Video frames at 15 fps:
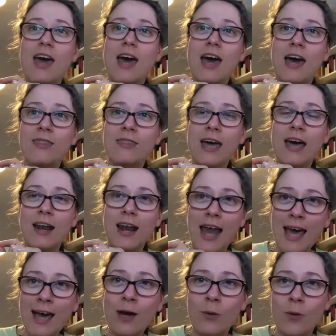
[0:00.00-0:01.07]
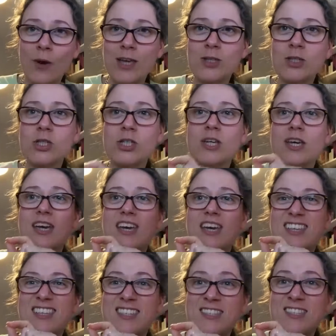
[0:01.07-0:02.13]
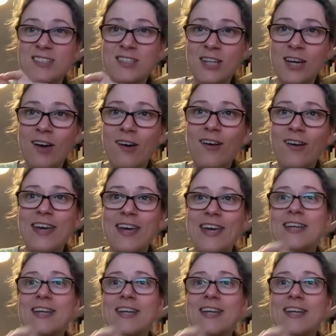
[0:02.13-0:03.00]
And that language is tied